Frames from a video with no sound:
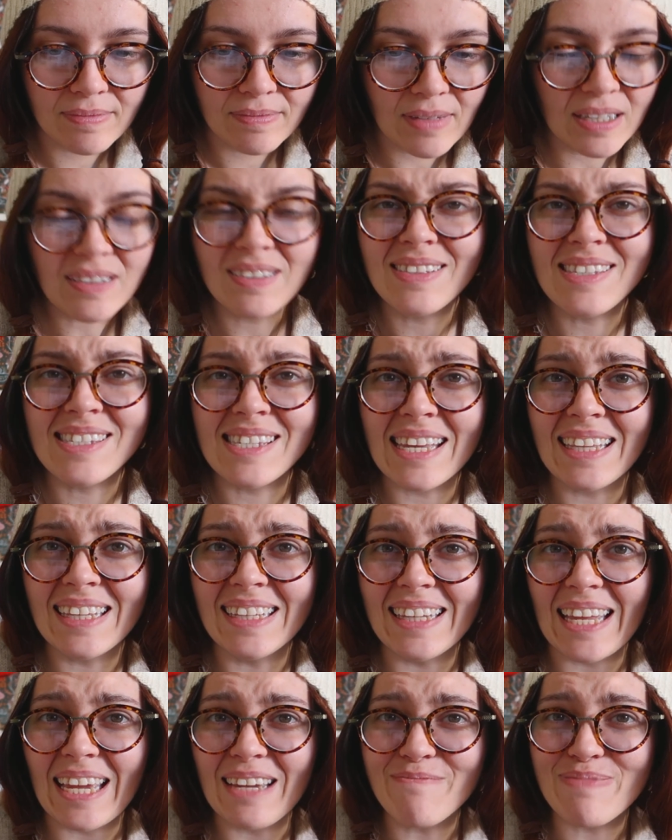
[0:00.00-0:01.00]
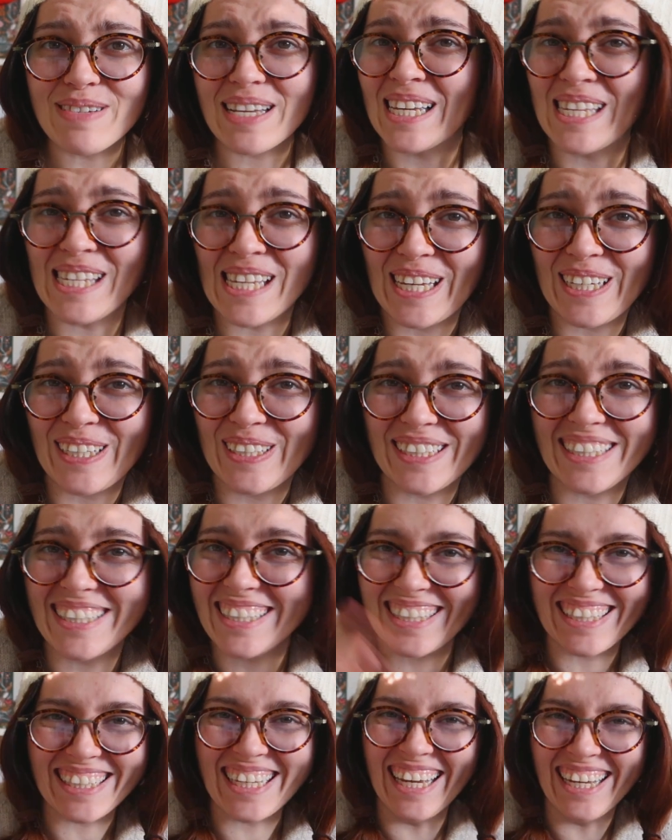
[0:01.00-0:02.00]
I didn't say the name because I
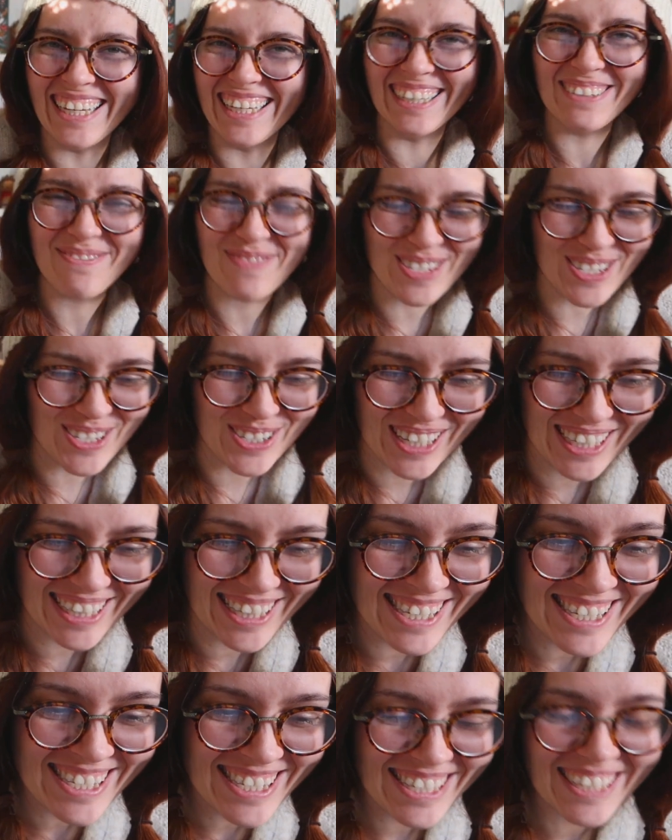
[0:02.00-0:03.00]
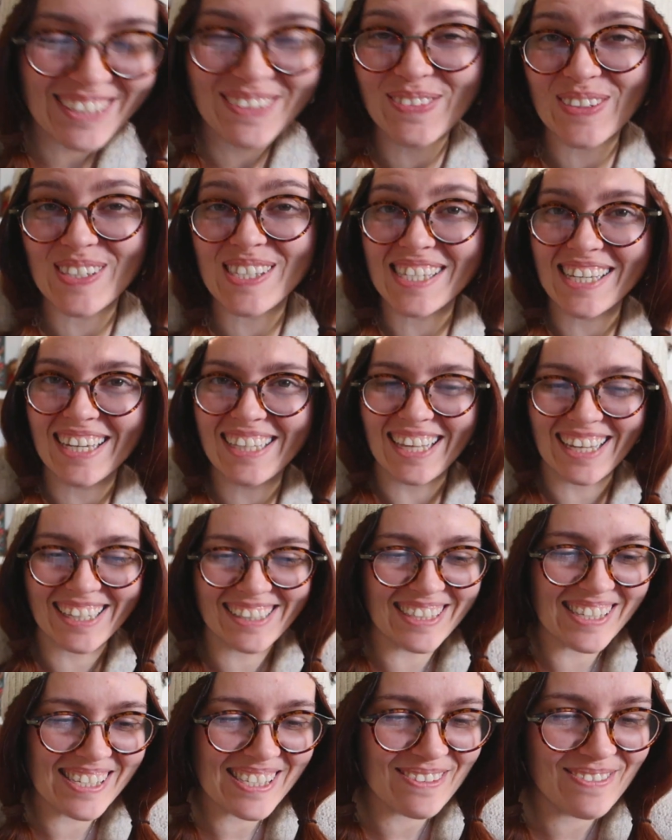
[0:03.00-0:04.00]
couldn't, but you're gonna see it once I like
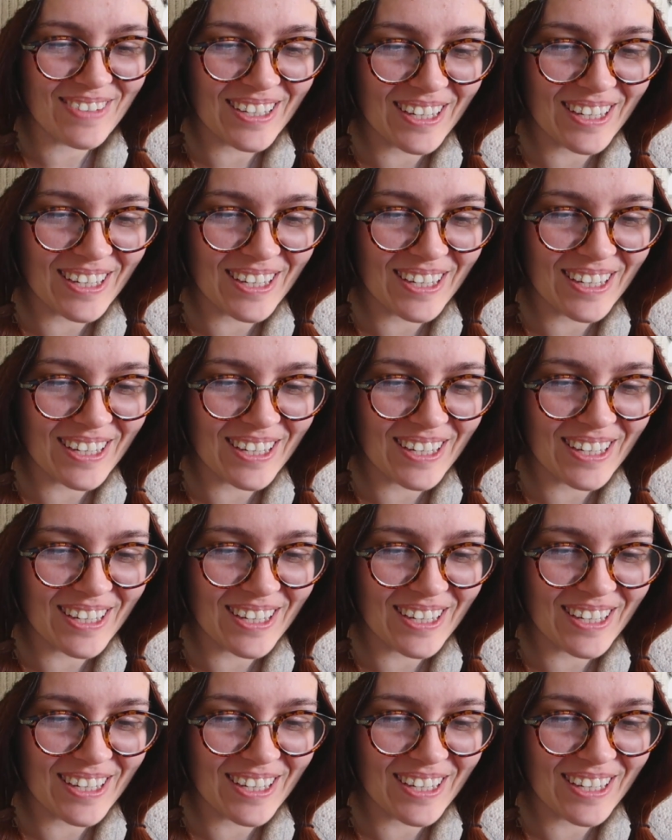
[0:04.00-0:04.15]
list them